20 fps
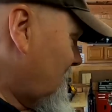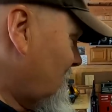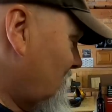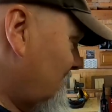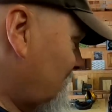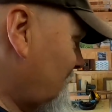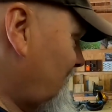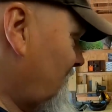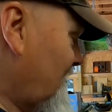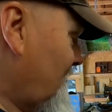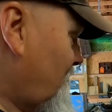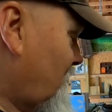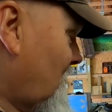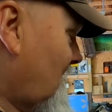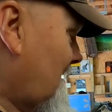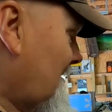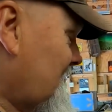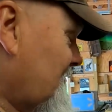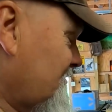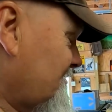it would give me
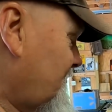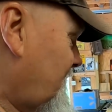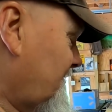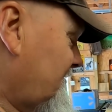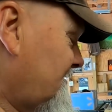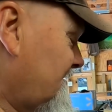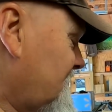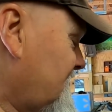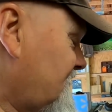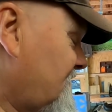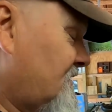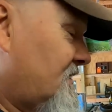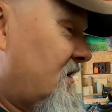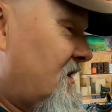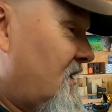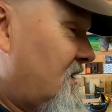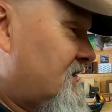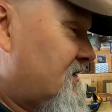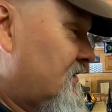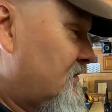problems, but this thing
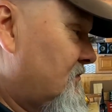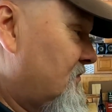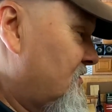hasn't